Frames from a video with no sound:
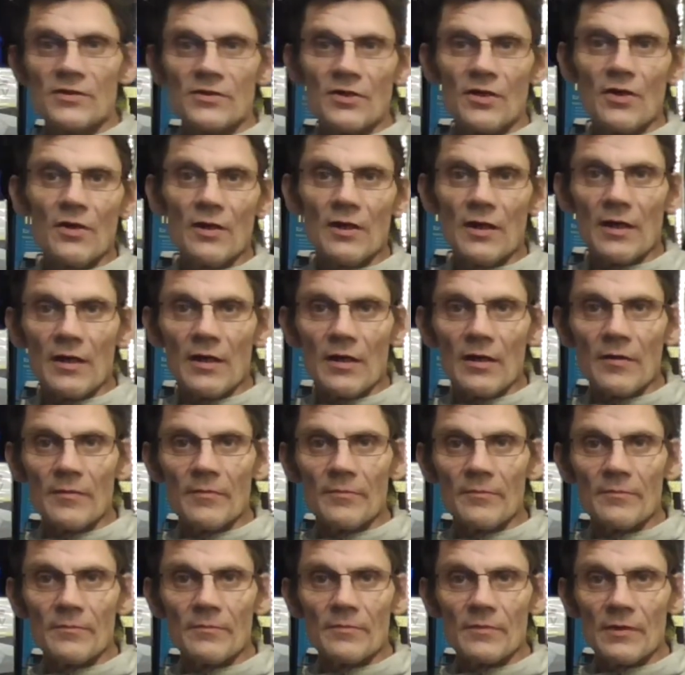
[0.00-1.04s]
circuit
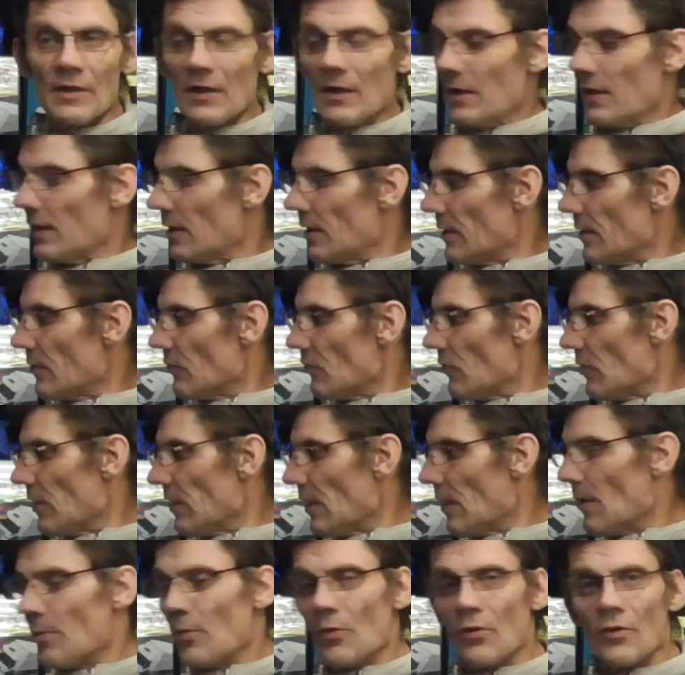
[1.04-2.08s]
and read
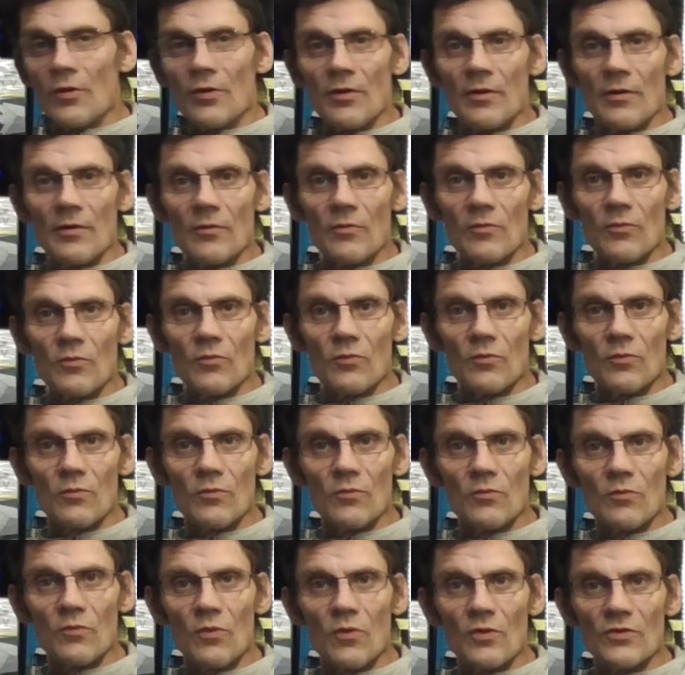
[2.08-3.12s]
up on
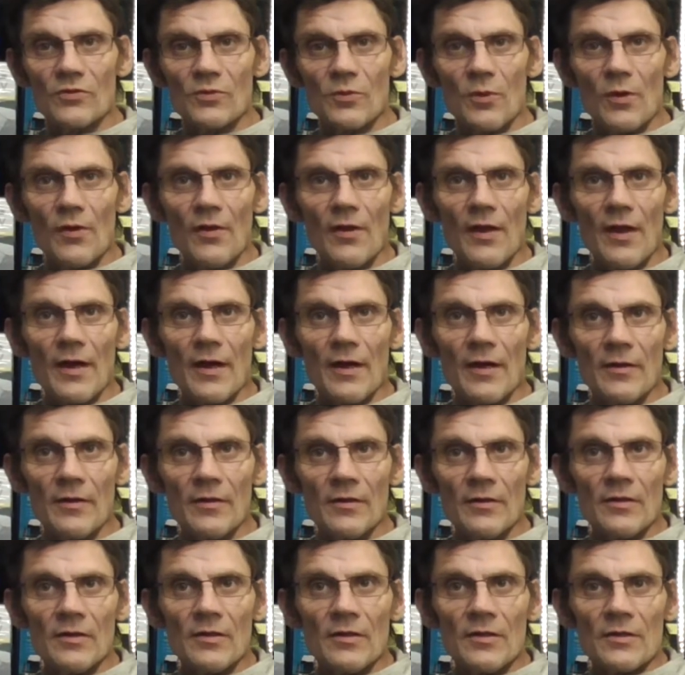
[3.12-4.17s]
what's what there.
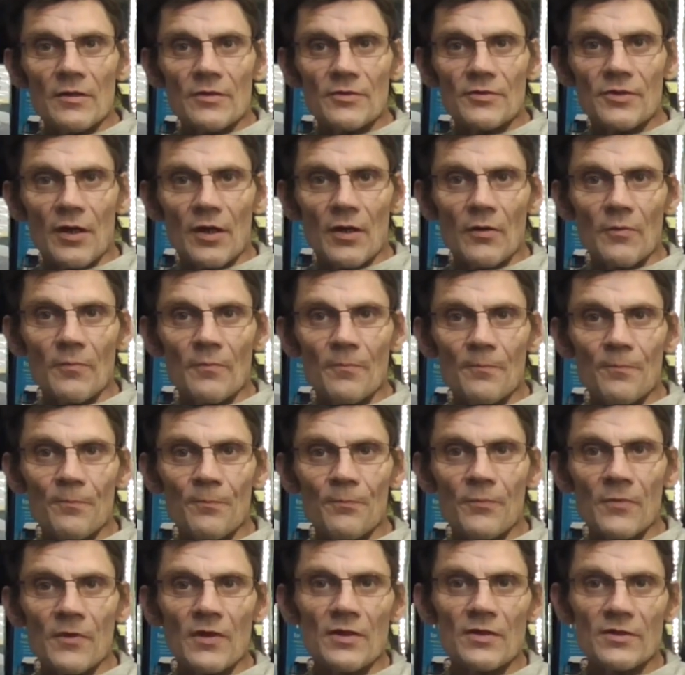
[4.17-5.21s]
So
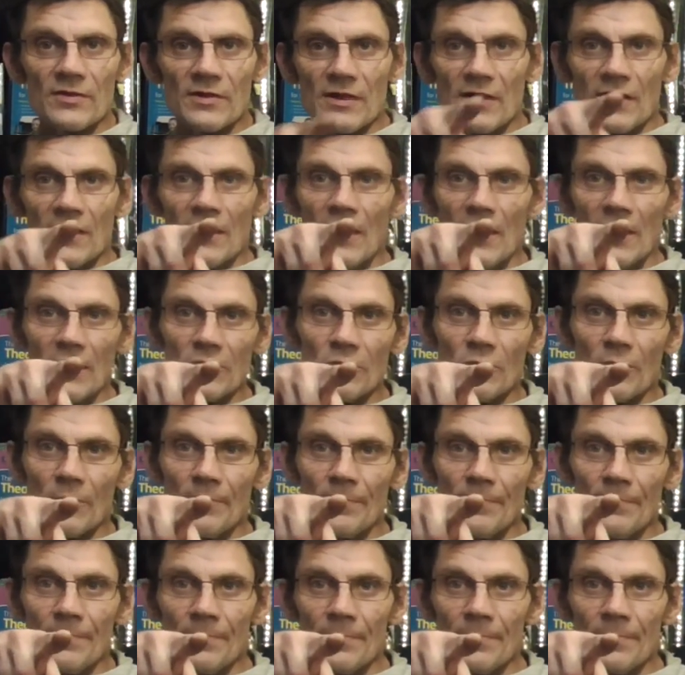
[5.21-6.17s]
see you in the next one.